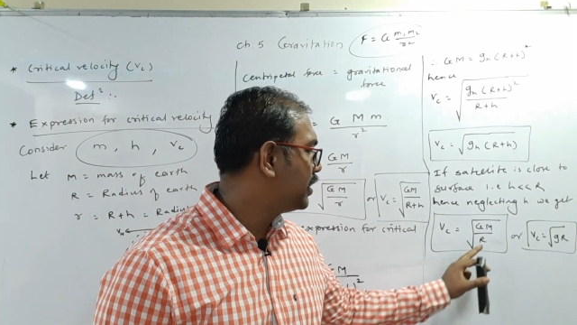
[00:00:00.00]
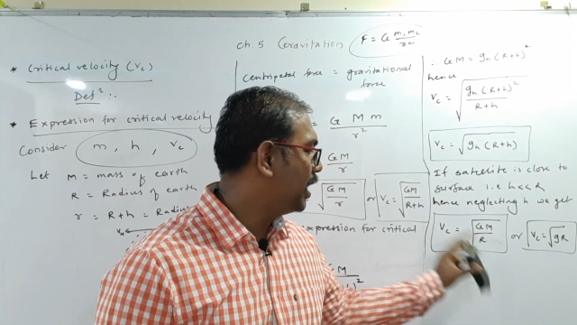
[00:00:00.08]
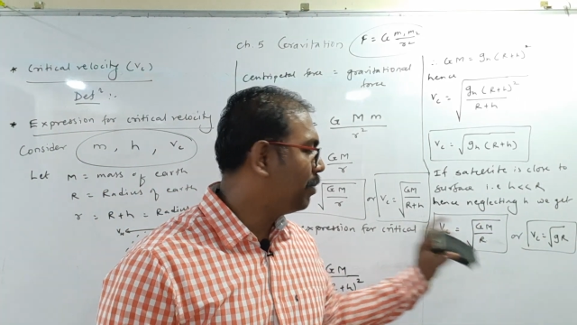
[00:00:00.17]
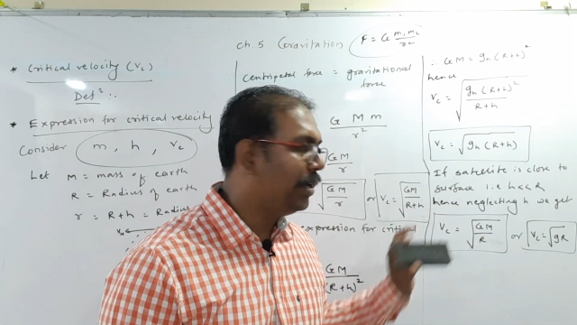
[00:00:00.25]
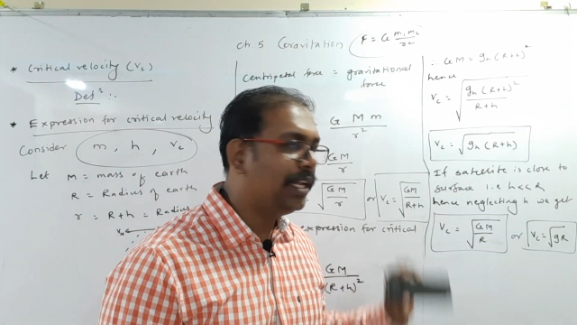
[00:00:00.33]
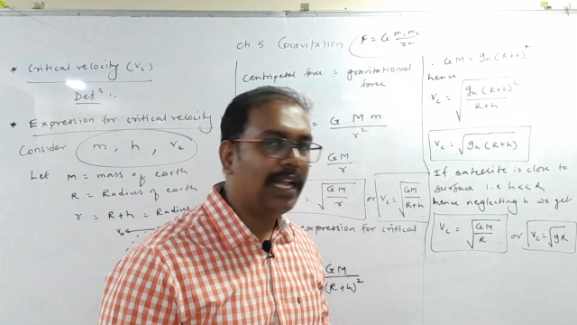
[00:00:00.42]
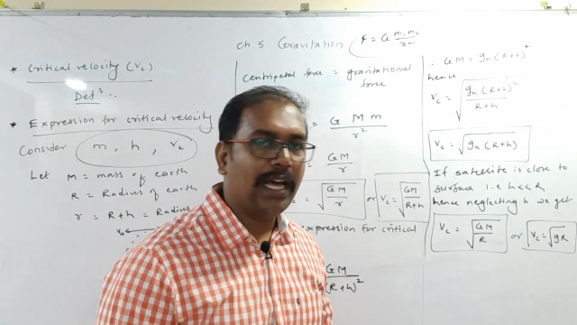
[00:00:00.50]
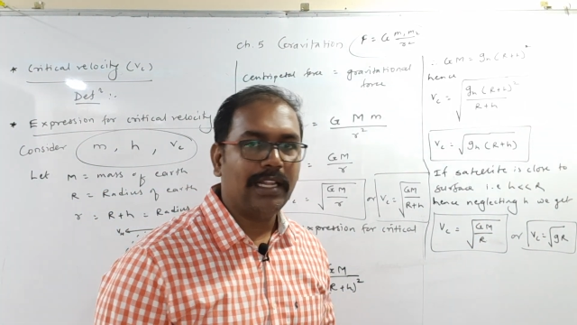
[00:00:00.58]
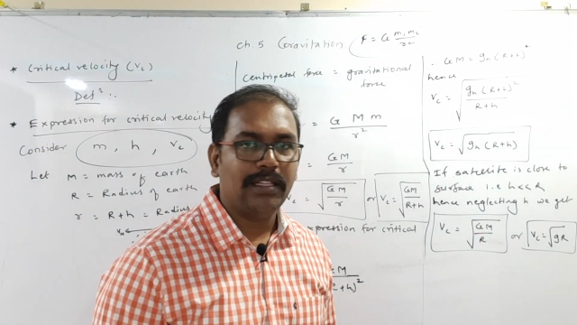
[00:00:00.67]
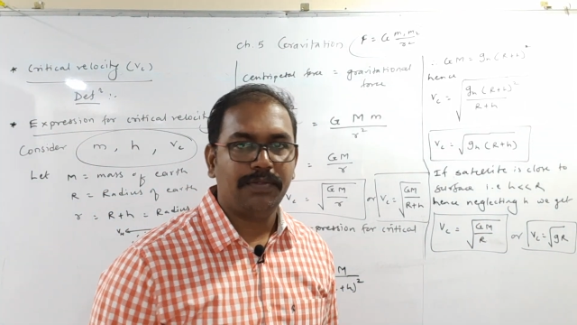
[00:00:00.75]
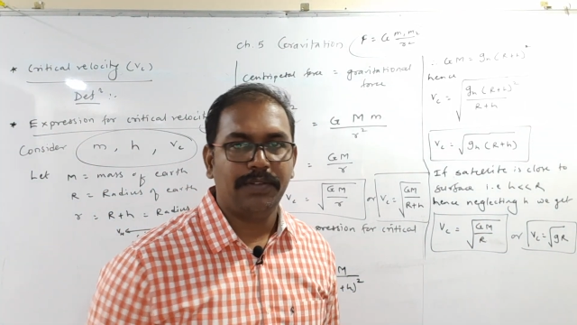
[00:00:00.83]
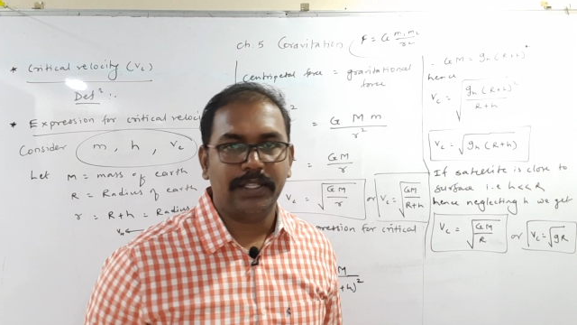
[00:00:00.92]
capital R
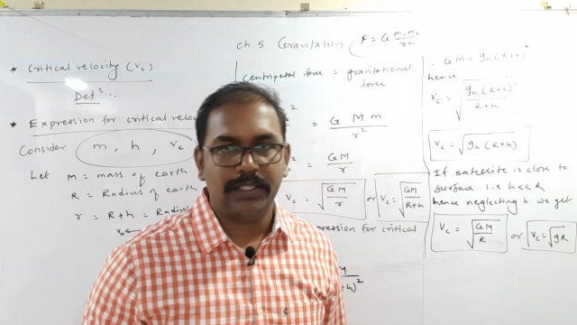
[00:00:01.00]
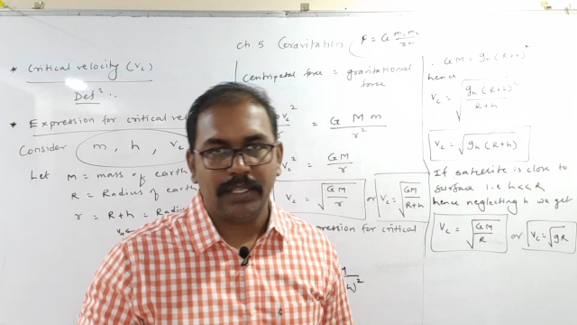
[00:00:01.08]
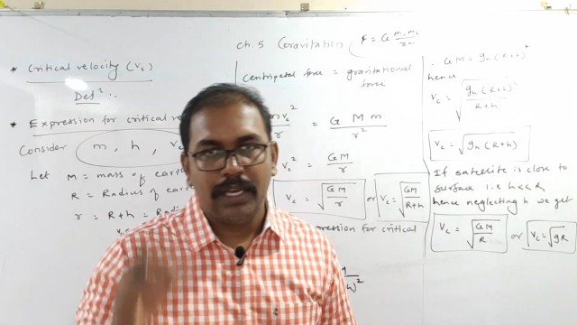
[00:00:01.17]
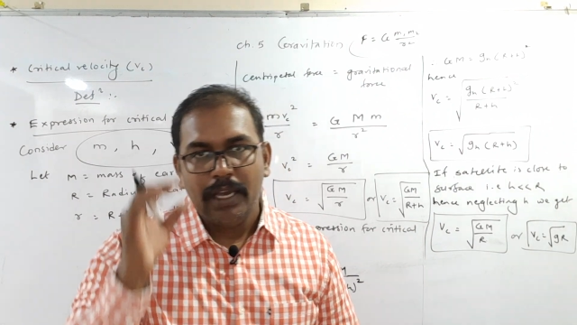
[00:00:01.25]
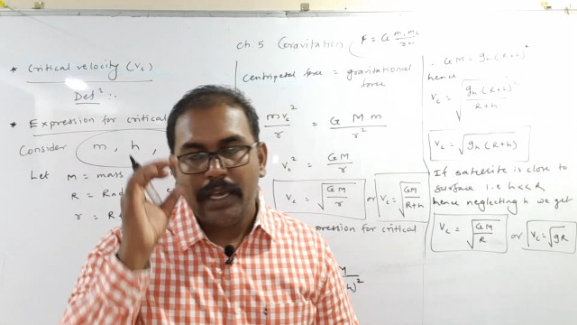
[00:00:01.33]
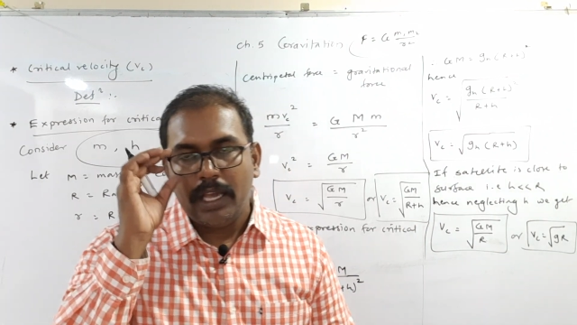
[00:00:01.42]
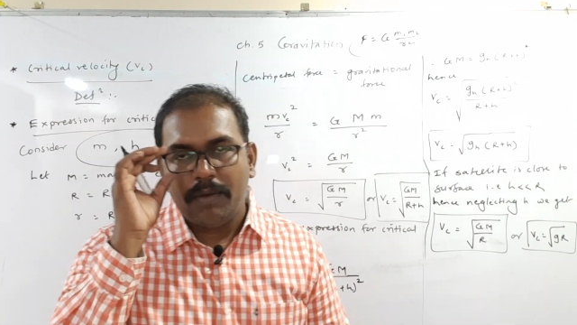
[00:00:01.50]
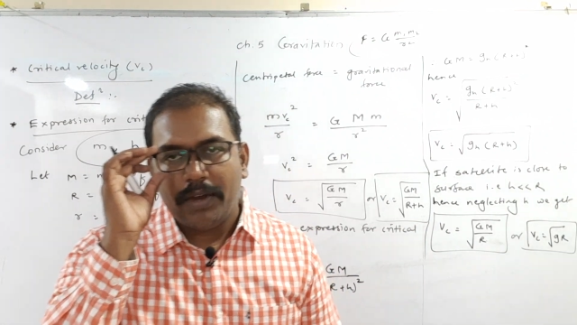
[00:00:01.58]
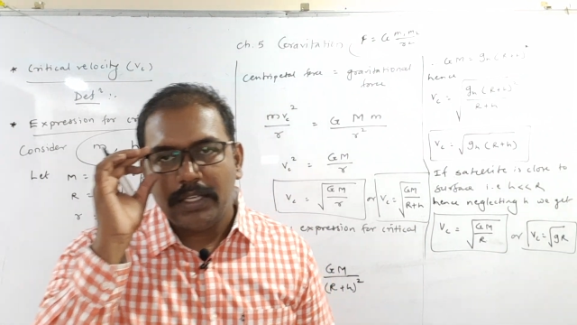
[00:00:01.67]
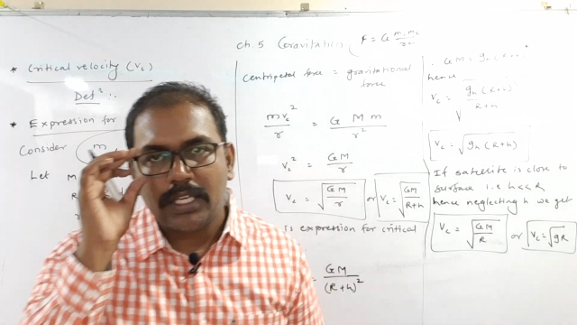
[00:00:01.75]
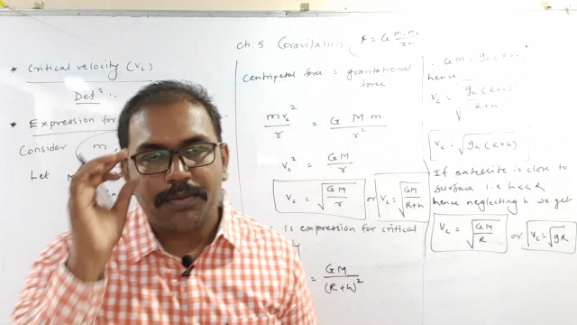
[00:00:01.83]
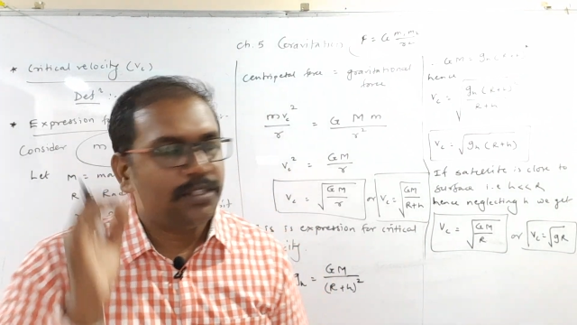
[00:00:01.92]
is fixed. If I
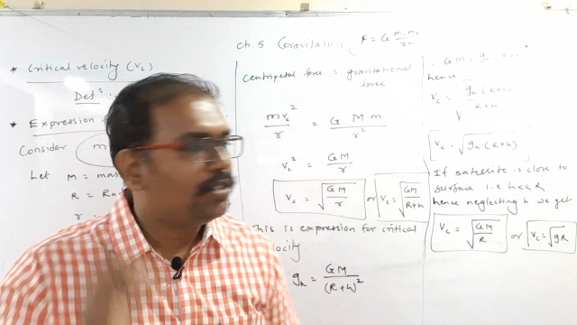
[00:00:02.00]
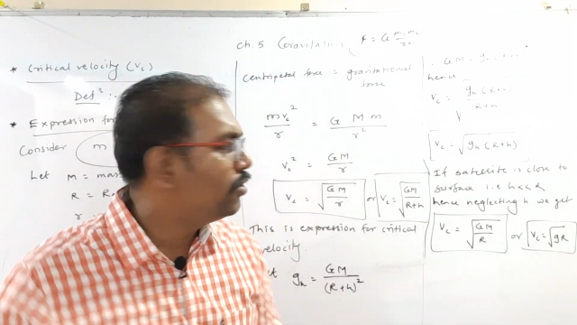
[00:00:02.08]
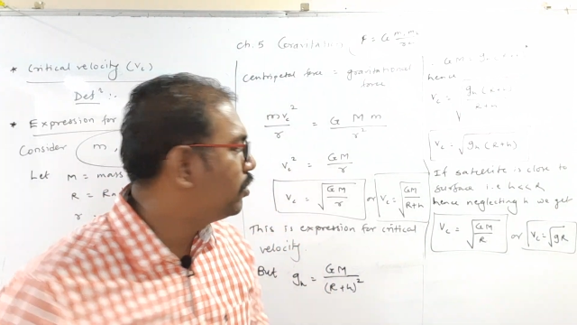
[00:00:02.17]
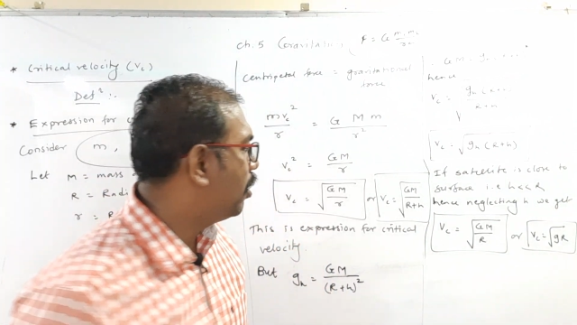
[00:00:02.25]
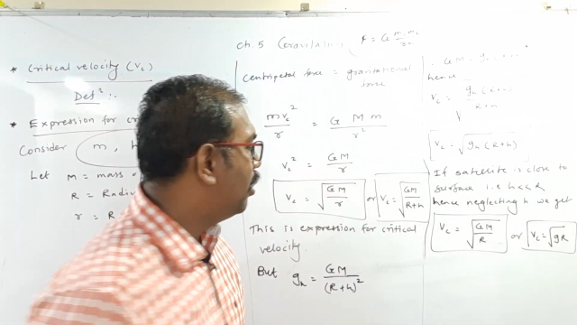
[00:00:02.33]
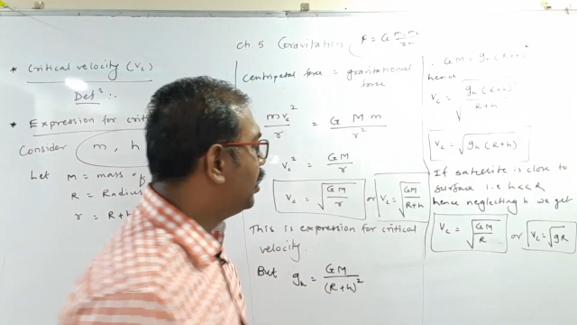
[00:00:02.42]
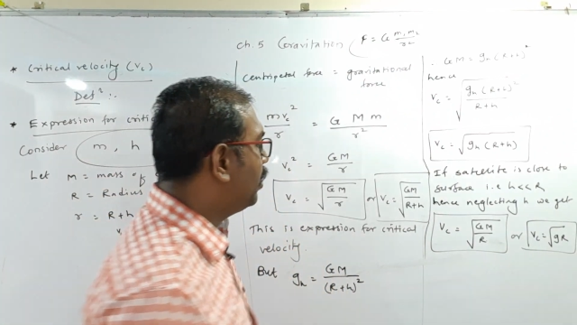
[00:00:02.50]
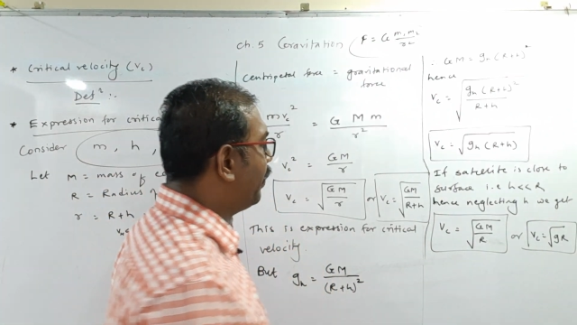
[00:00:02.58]
substitute all the